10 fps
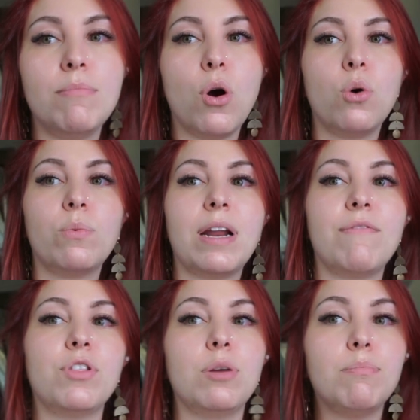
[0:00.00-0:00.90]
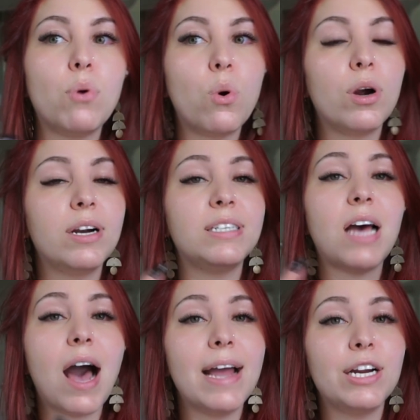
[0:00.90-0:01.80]
moan whenever they're bored,
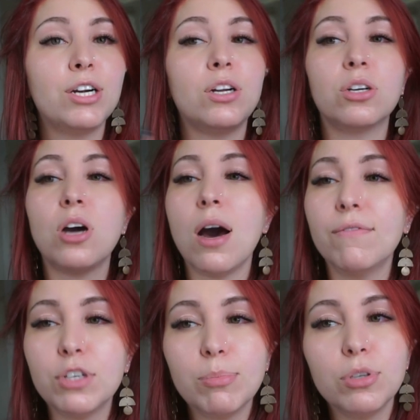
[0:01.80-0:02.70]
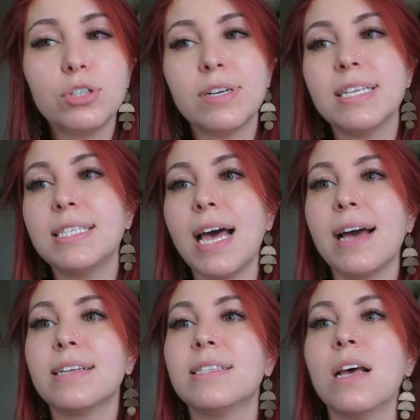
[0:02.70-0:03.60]
tired, uncomfortable during
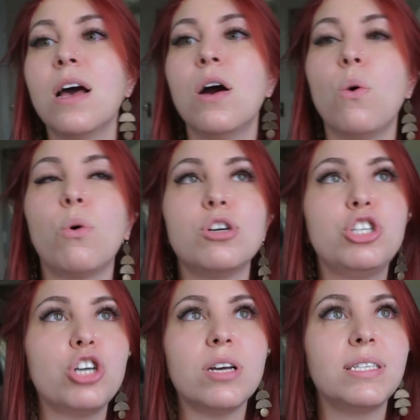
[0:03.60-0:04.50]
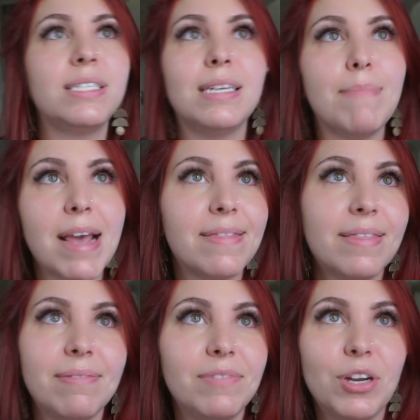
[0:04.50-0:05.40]
sex, or just to make,
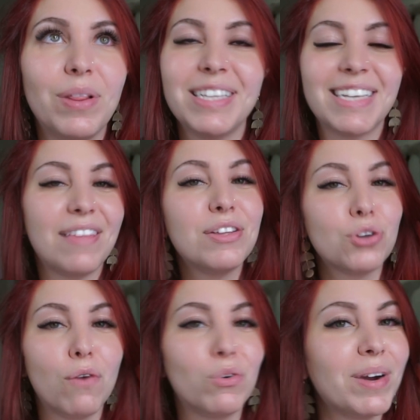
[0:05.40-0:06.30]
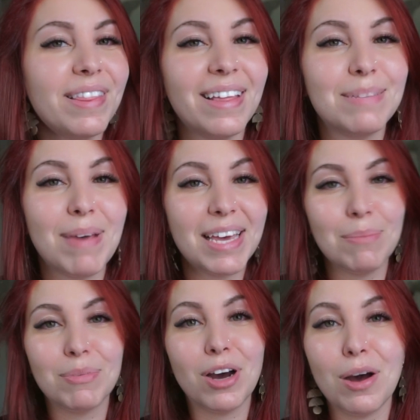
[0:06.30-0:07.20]
let's get this over with, let's make
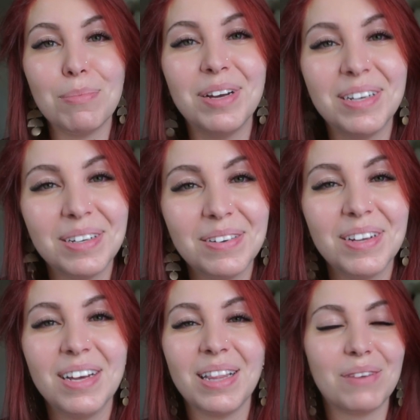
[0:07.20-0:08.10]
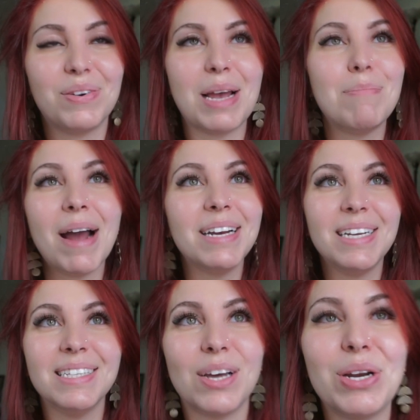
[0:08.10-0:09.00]
him come. Like, forget my
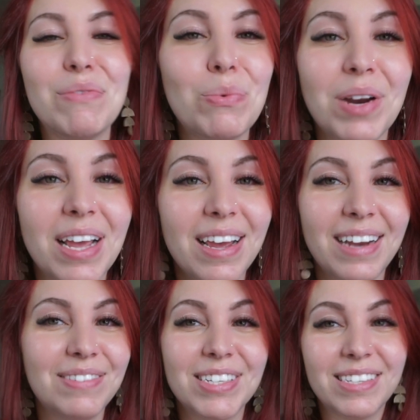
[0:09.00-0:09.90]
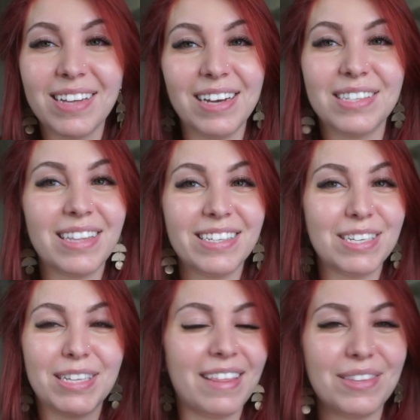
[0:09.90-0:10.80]
needs, I don't even want it, let's
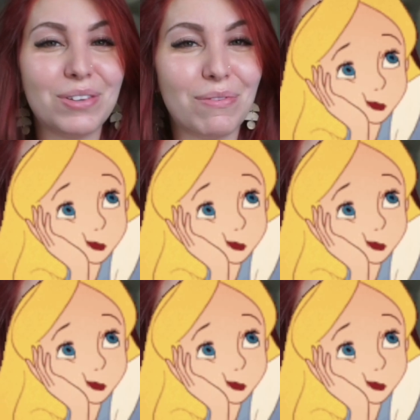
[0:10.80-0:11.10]
just get this over